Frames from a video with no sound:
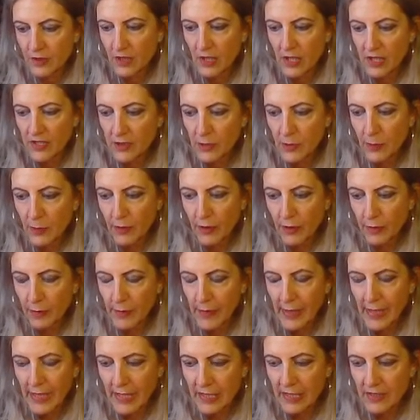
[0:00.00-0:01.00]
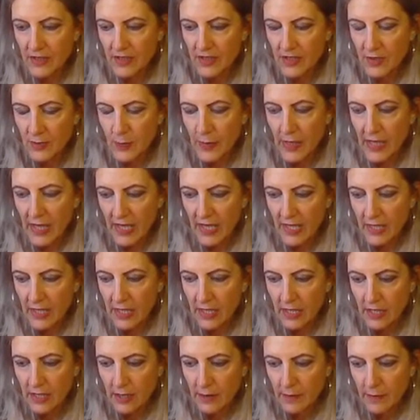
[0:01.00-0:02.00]
trying to bring balance
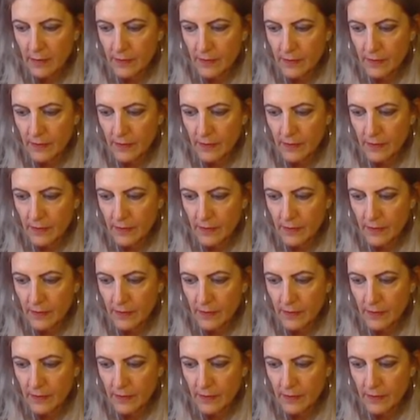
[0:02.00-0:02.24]
back.